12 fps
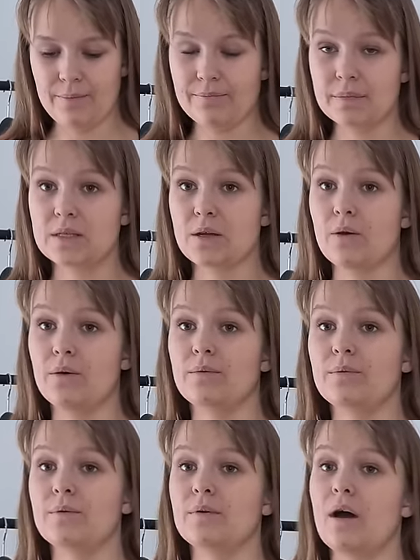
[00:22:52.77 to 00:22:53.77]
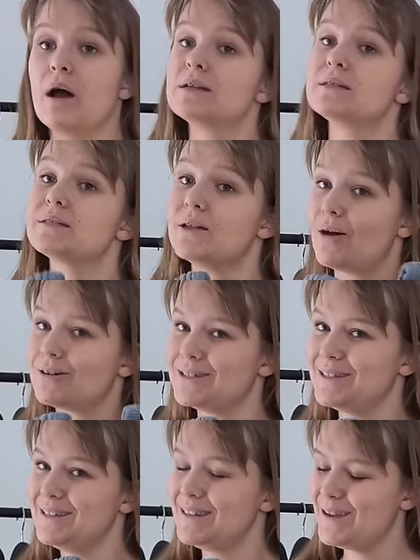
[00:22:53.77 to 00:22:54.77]
so I
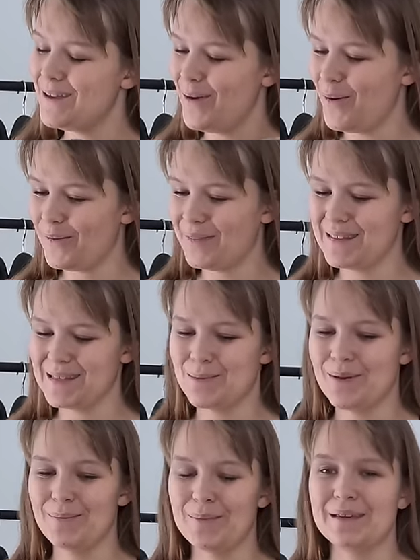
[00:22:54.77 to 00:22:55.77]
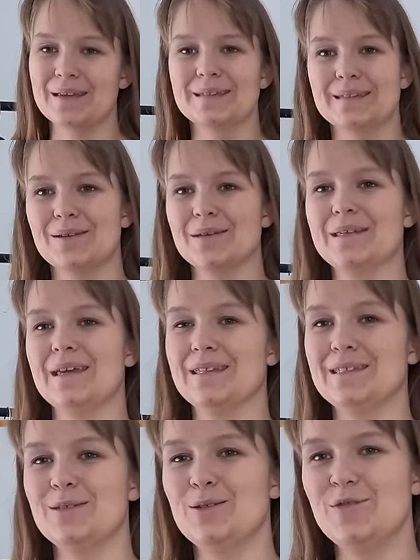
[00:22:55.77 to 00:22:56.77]
started on this one, but I did not get
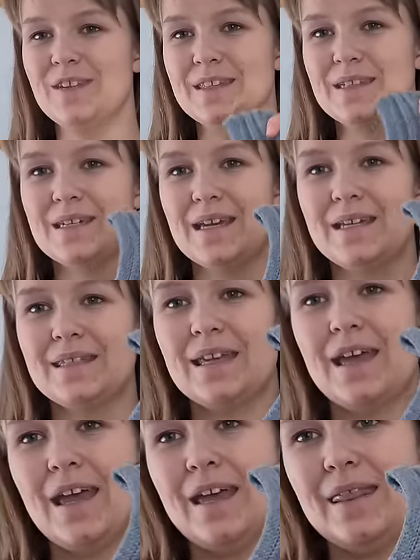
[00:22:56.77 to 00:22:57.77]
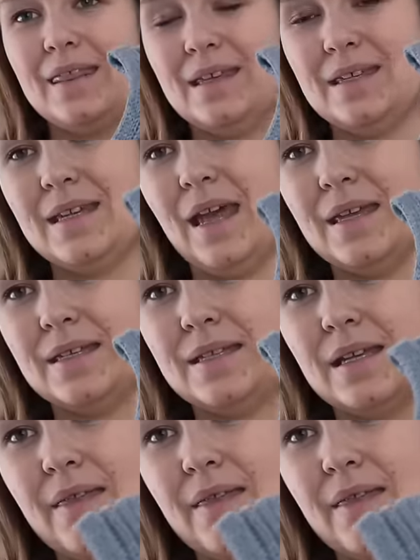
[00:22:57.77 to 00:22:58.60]
to finish it. This is